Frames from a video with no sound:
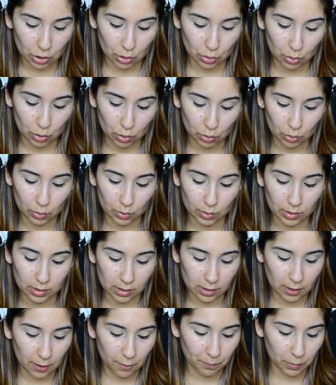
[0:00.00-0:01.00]
to
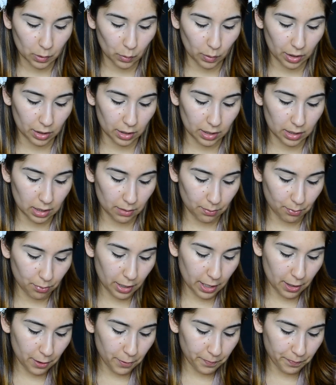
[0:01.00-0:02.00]
use with the
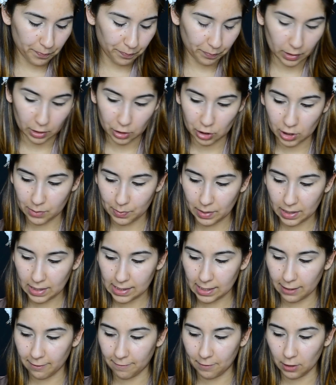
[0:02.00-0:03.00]
dip brow just
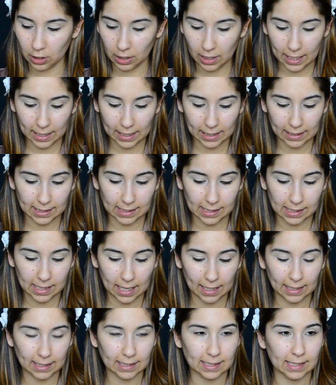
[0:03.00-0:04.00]
because I feel like
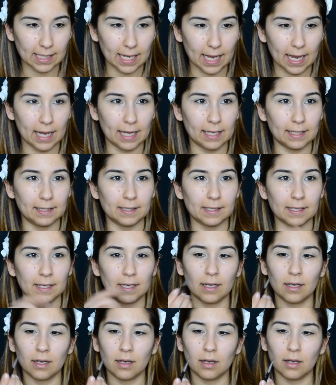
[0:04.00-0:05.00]
it's nice and
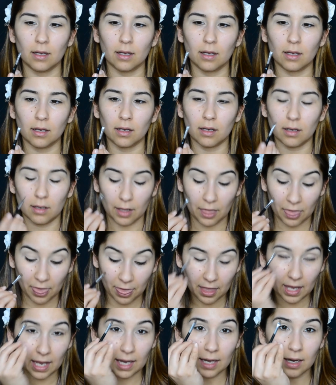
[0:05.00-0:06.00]

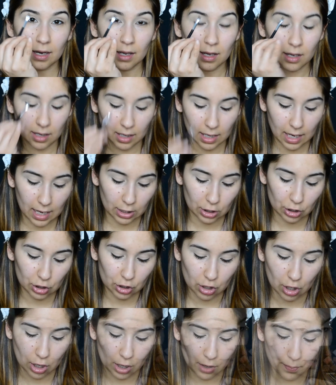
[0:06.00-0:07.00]
thin and
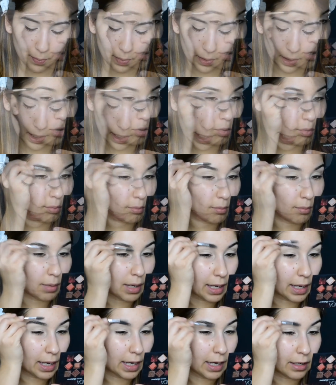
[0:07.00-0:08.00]
sharp. I'll
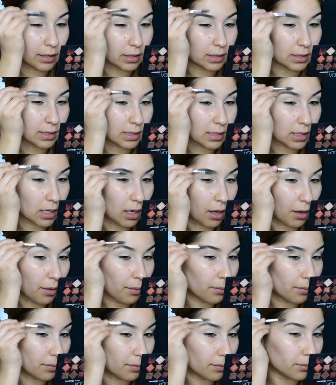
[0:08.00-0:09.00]
comb my hairs
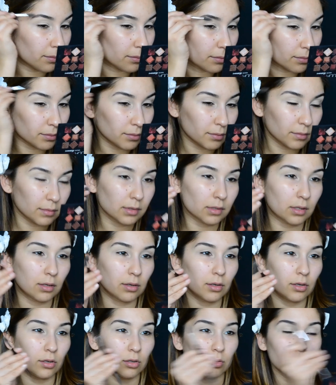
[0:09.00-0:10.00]
up.
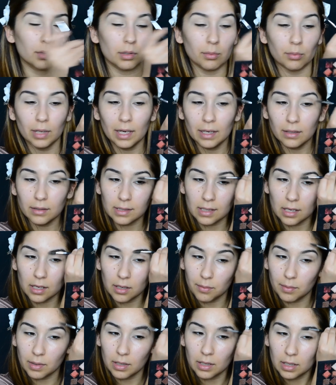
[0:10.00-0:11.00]
So I'll comb the
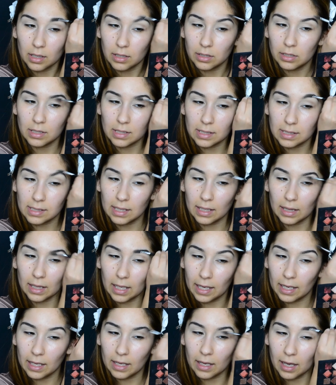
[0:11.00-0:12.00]
brows up just
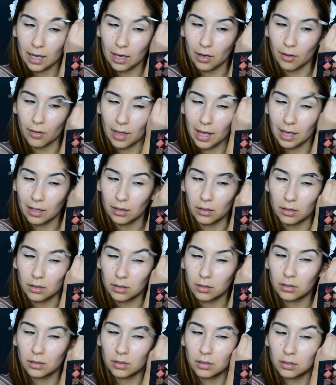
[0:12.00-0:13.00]
because I like how
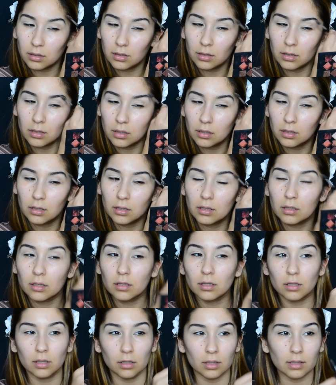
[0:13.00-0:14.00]
that
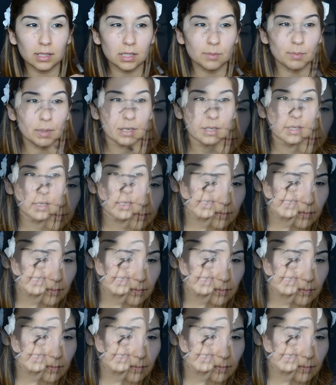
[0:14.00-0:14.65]
looks.